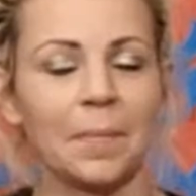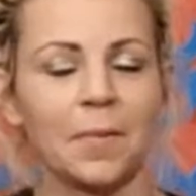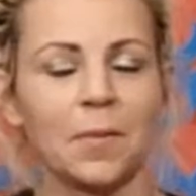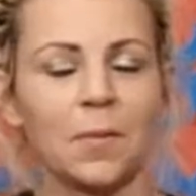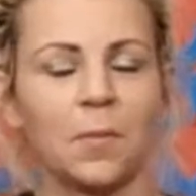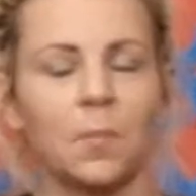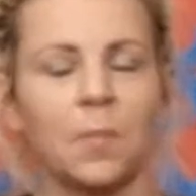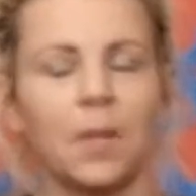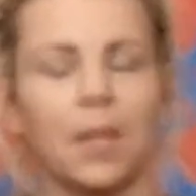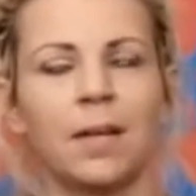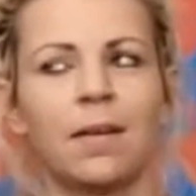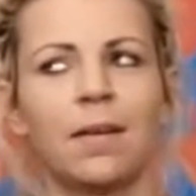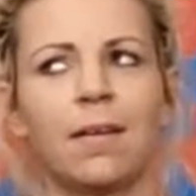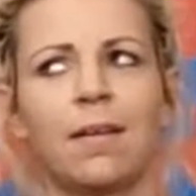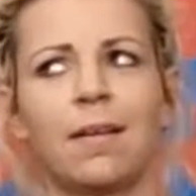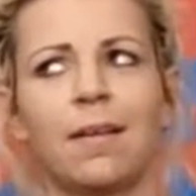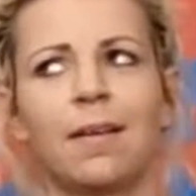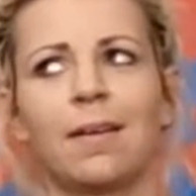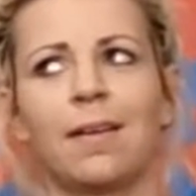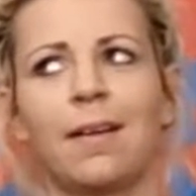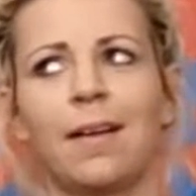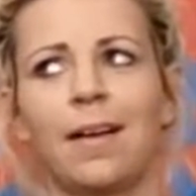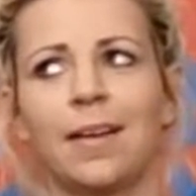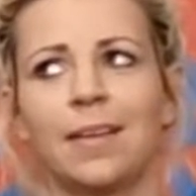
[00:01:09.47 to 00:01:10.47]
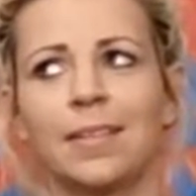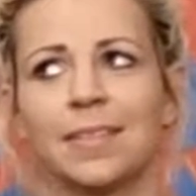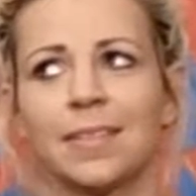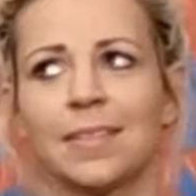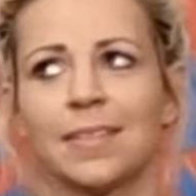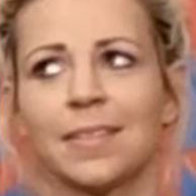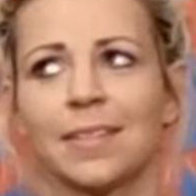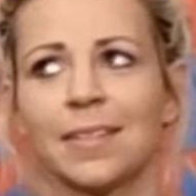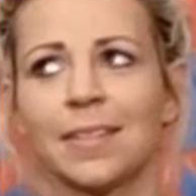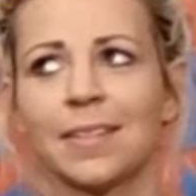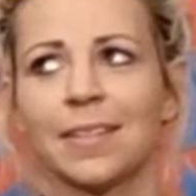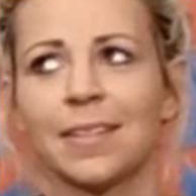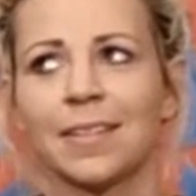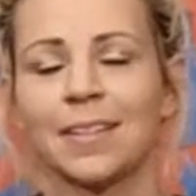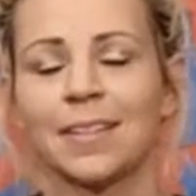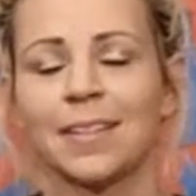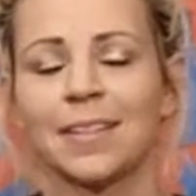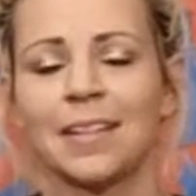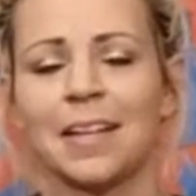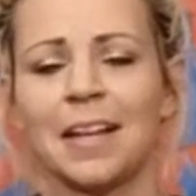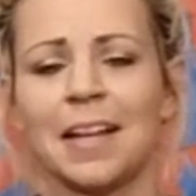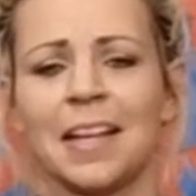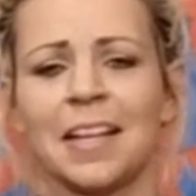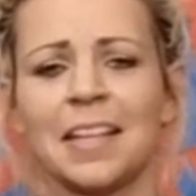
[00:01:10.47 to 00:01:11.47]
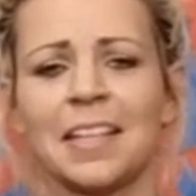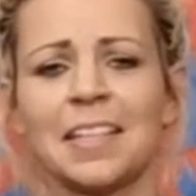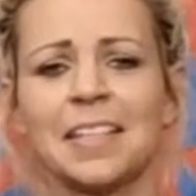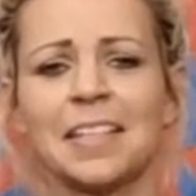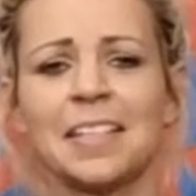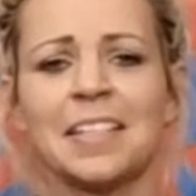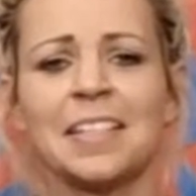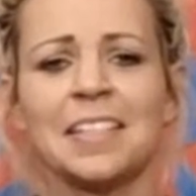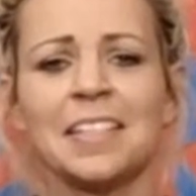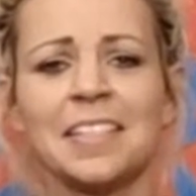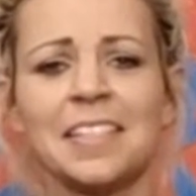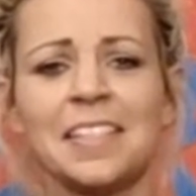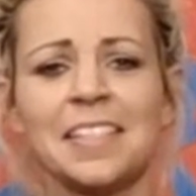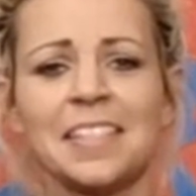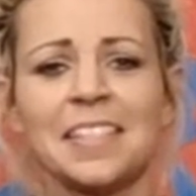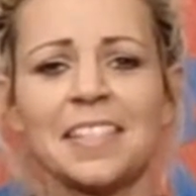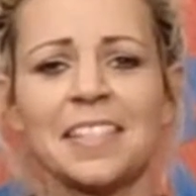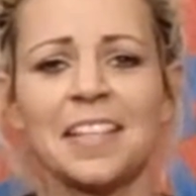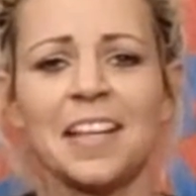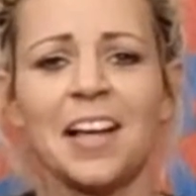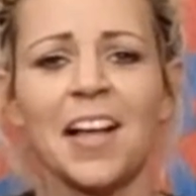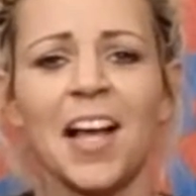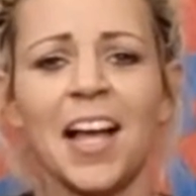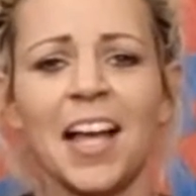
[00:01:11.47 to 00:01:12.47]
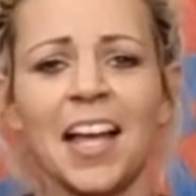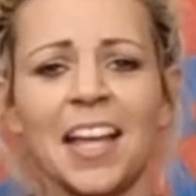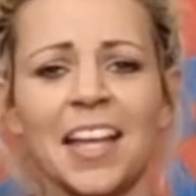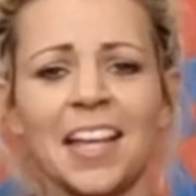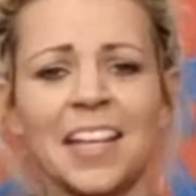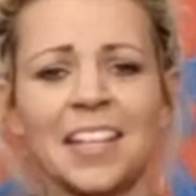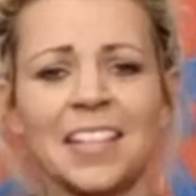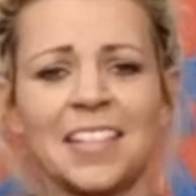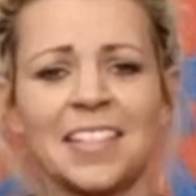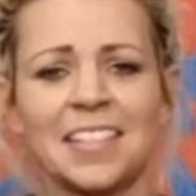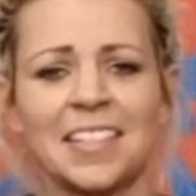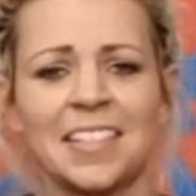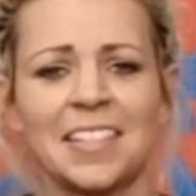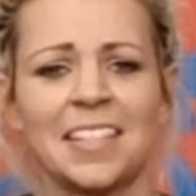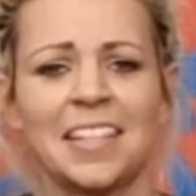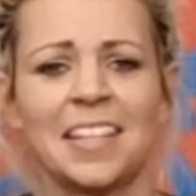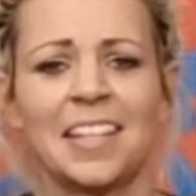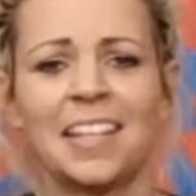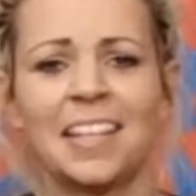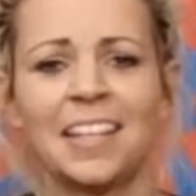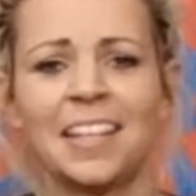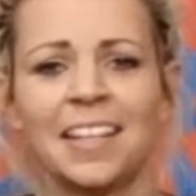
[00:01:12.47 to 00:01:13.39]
Oh my god, guys. Guys, guys.